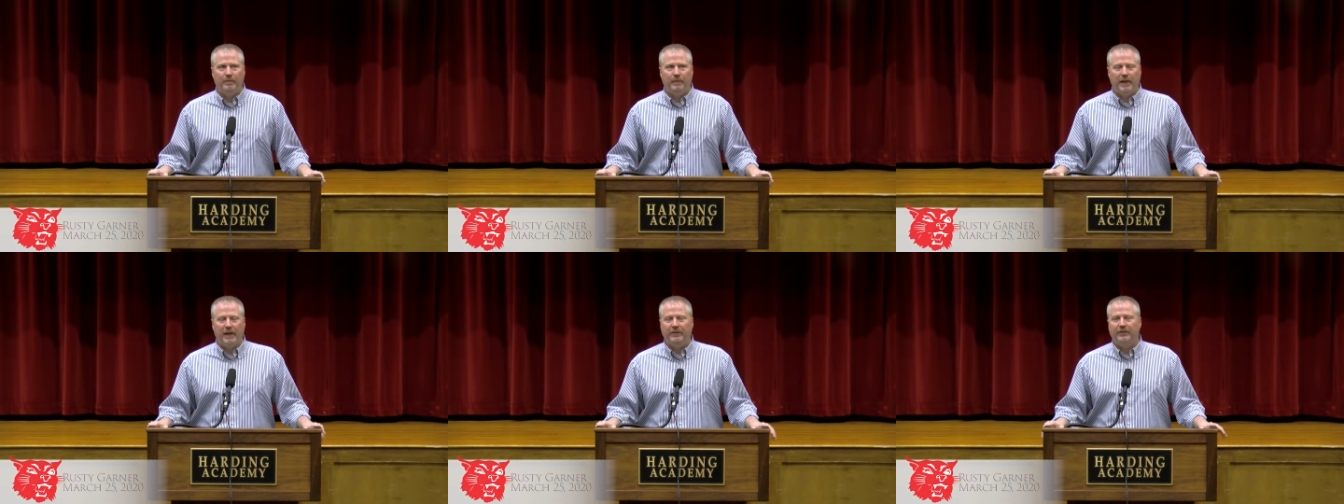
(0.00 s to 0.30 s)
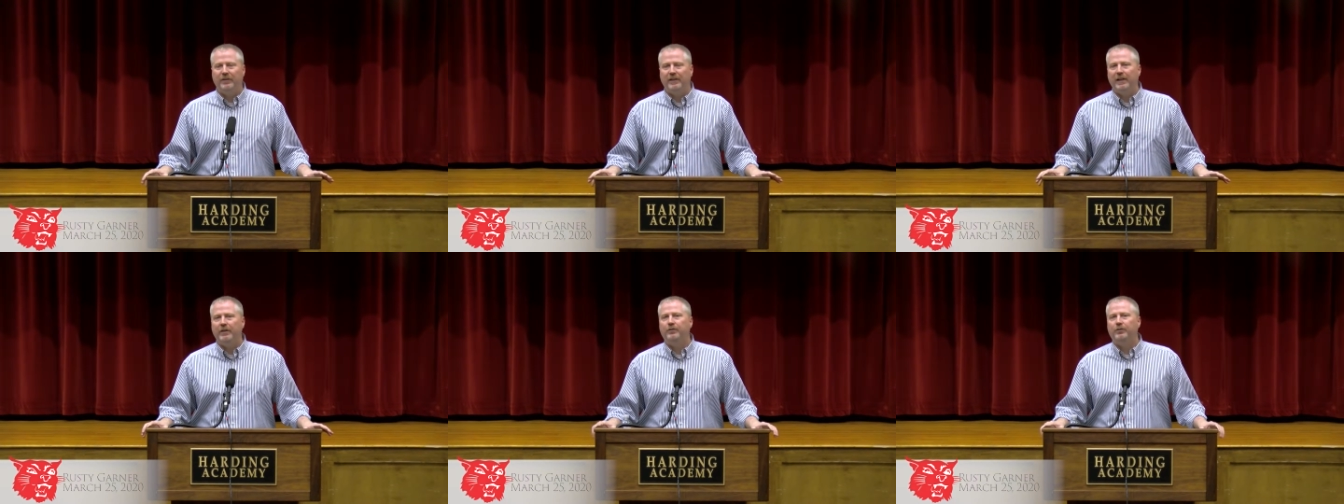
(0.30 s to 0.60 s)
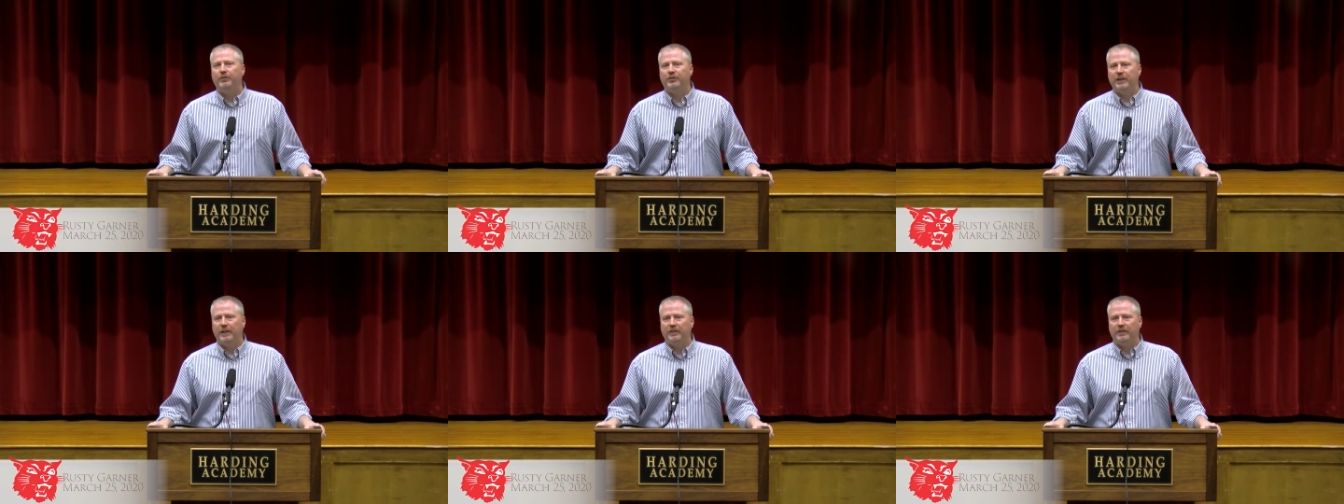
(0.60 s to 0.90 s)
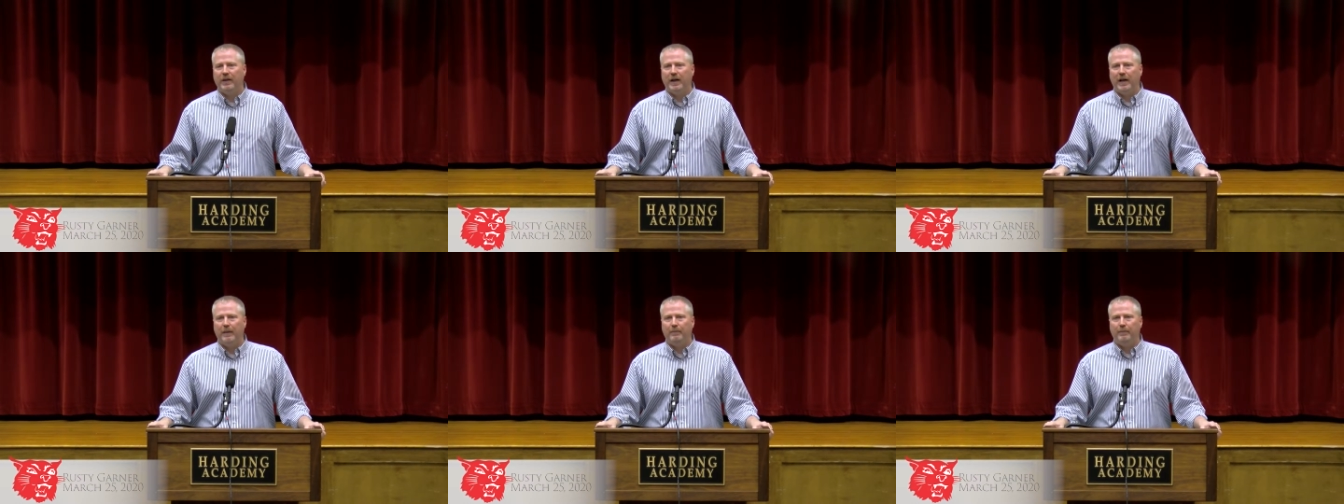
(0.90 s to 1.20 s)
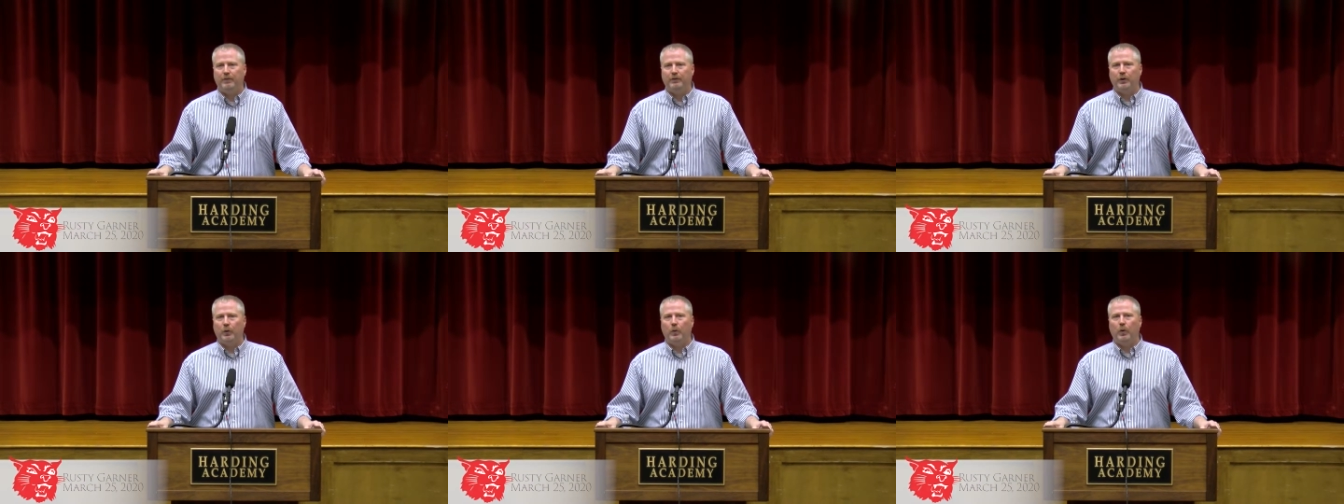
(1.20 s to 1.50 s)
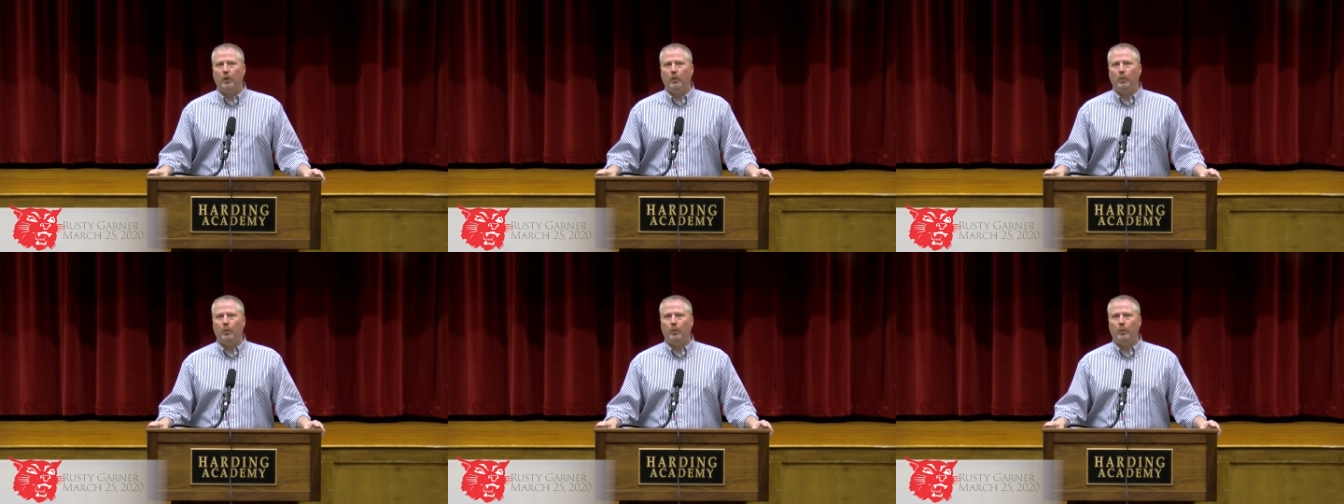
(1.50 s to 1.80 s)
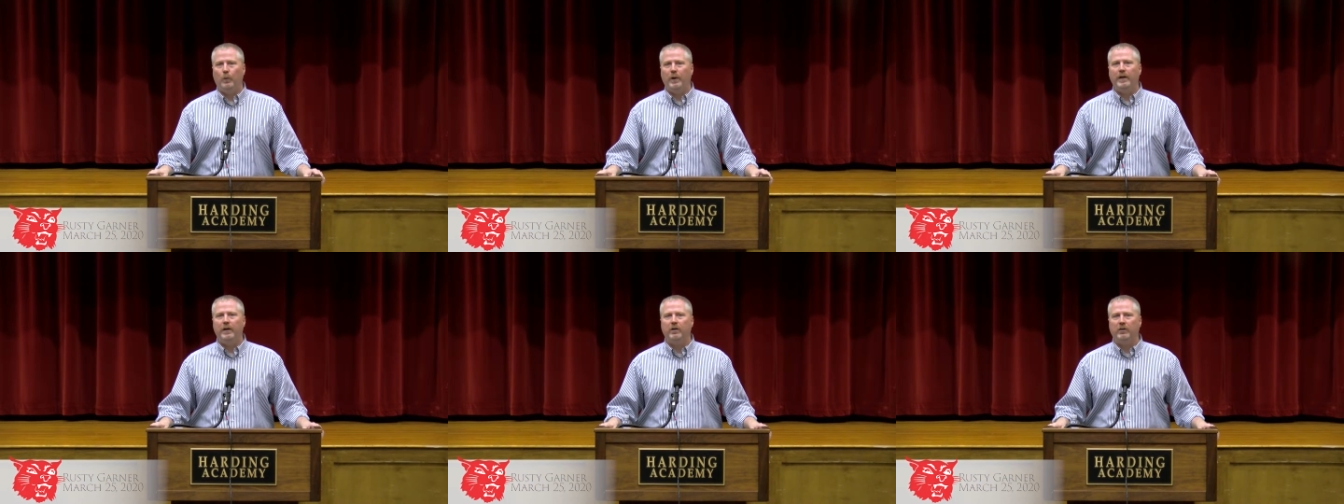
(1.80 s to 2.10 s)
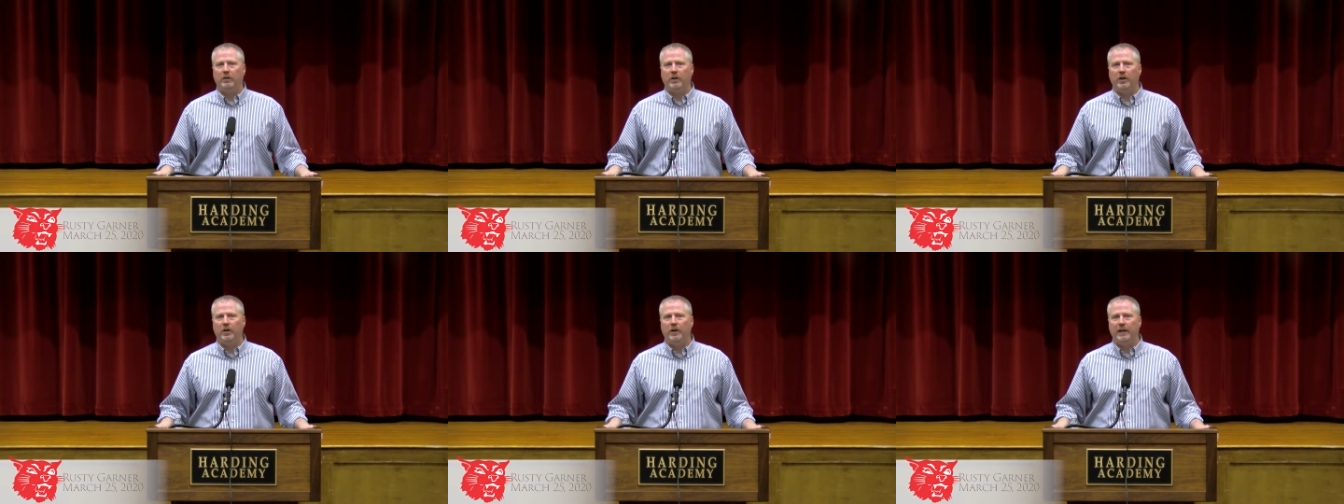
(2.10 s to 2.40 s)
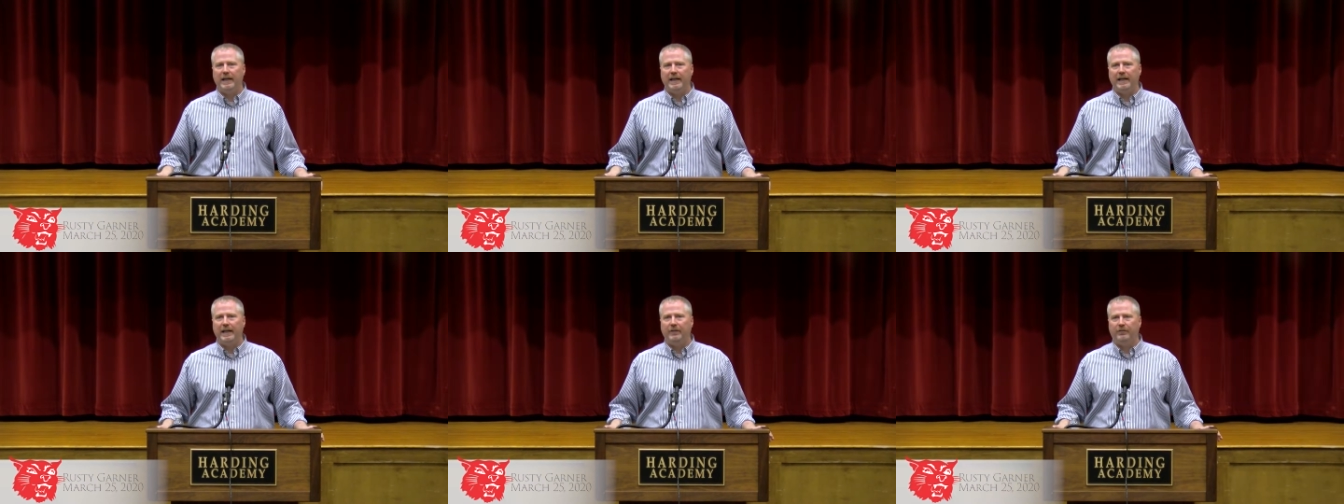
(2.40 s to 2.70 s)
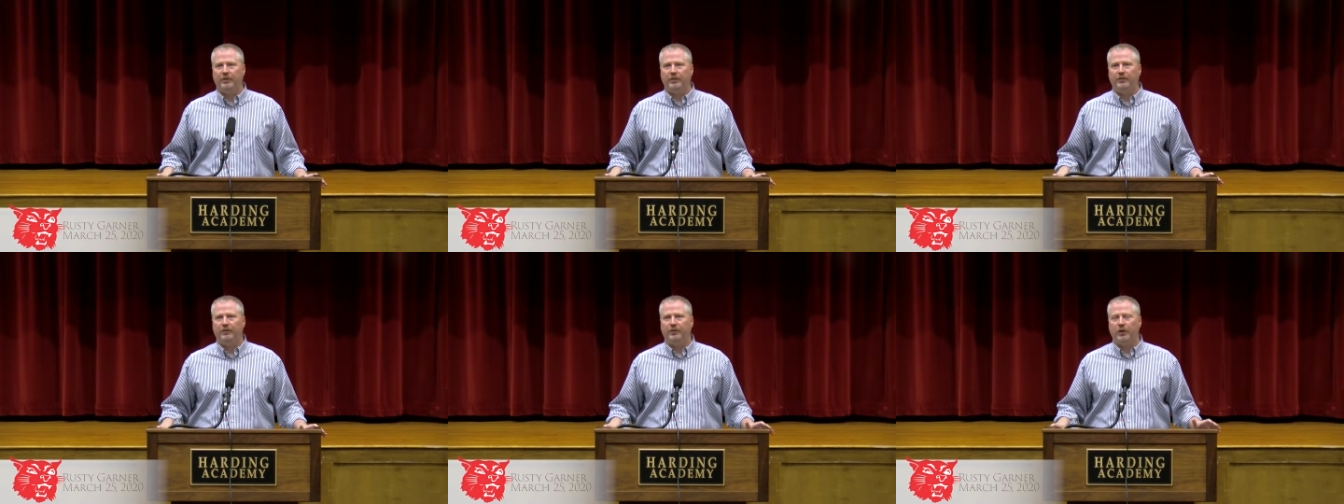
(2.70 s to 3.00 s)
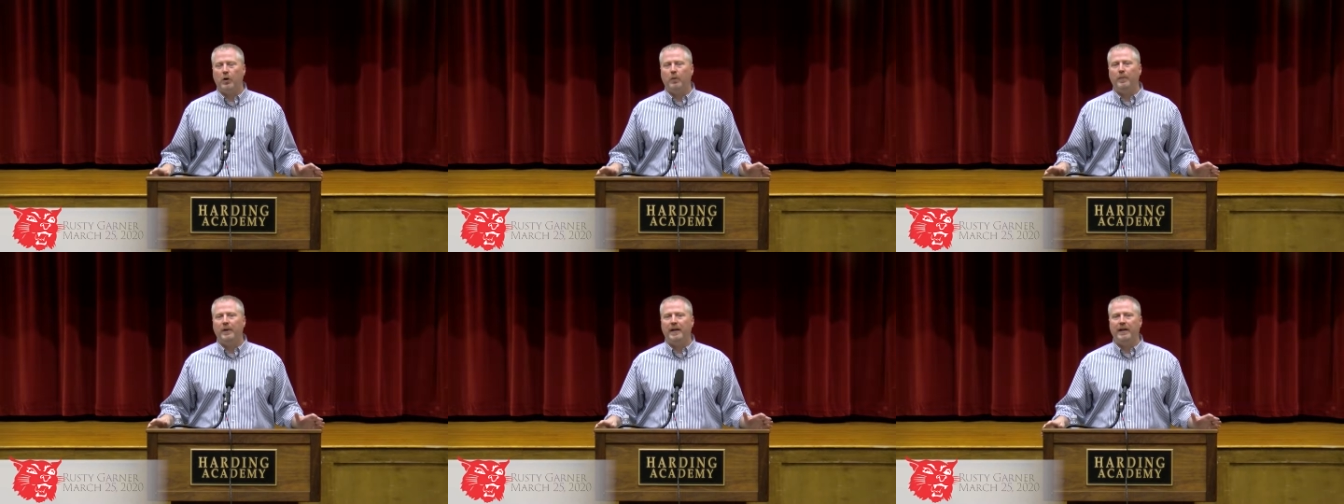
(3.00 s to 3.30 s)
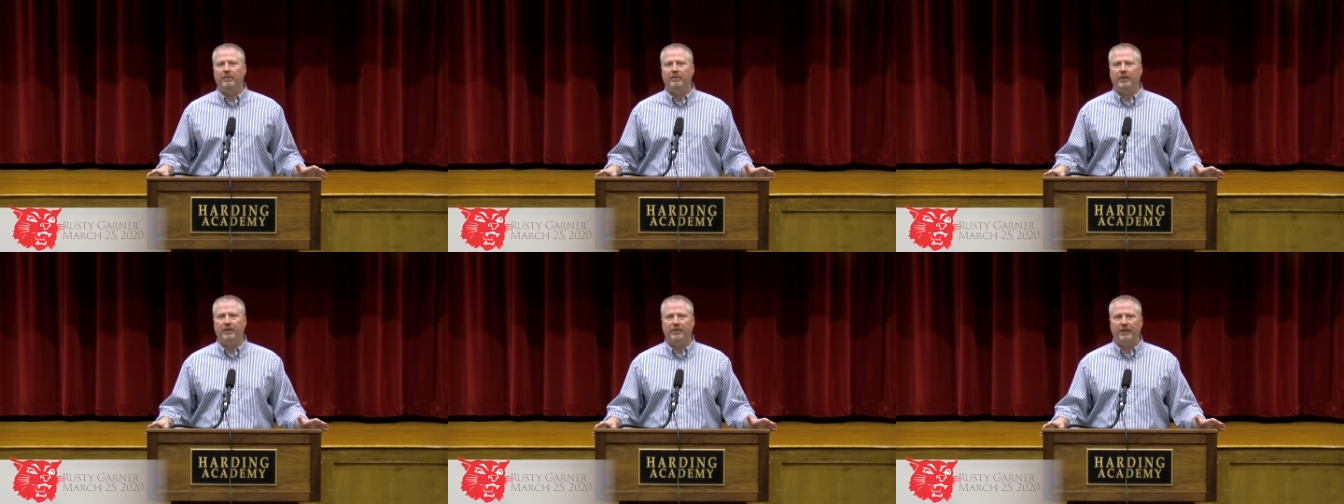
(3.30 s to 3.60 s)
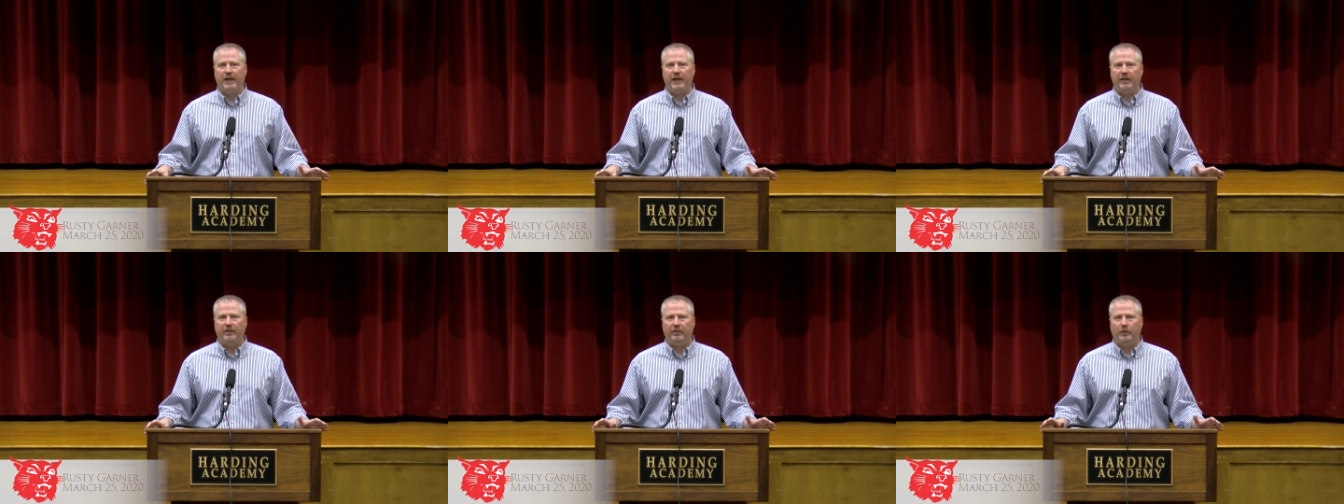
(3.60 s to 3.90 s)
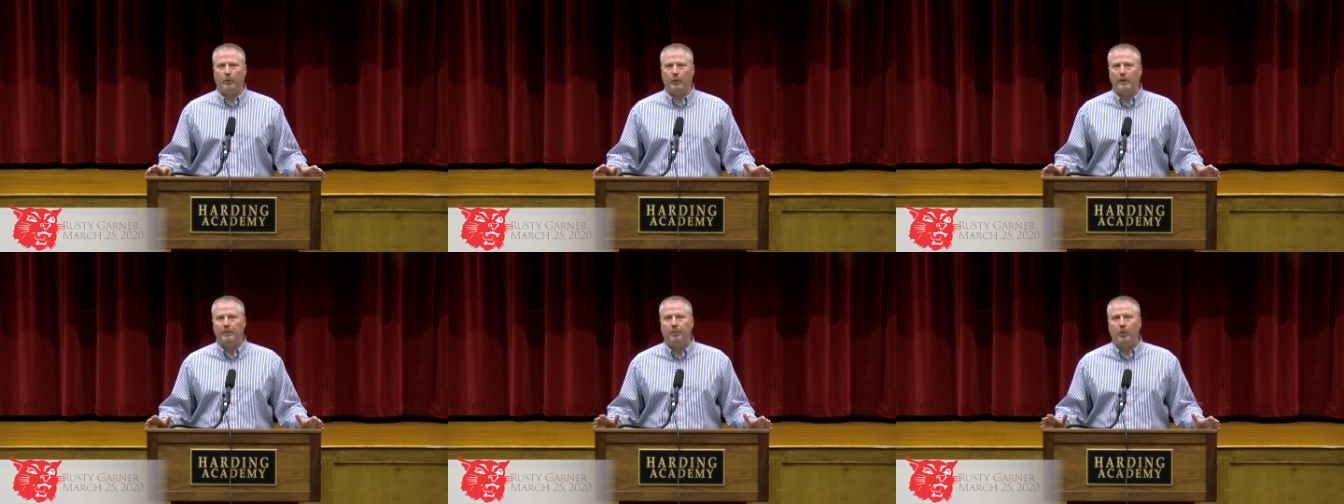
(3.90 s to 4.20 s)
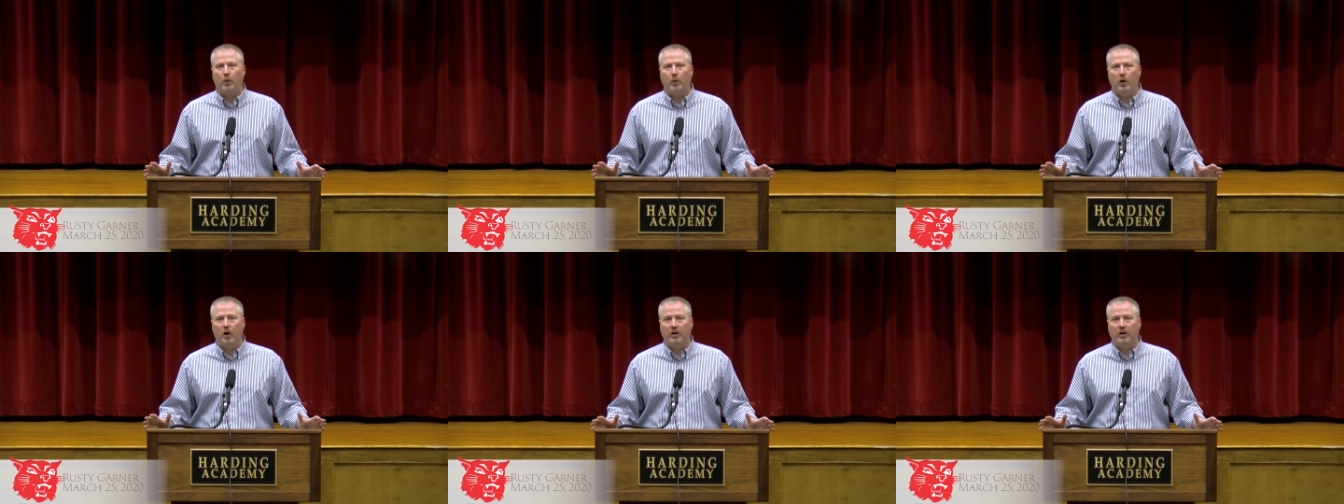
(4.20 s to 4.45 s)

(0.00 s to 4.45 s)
It's an interesting time. So, what we are learning is that so many of the things that we pour